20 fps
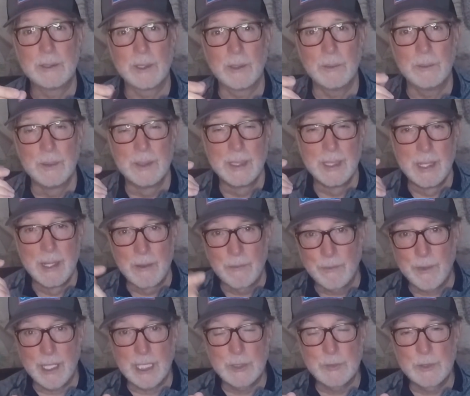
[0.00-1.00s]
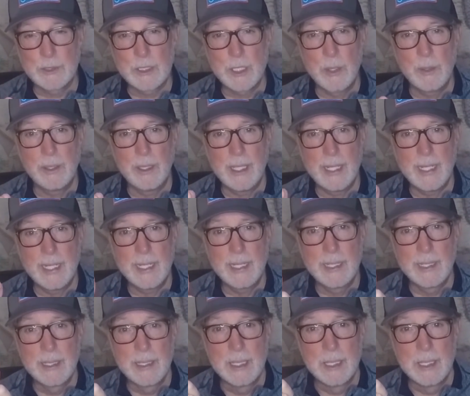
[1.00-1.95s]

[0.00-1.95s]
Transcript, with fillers: So Thanks for tuning in.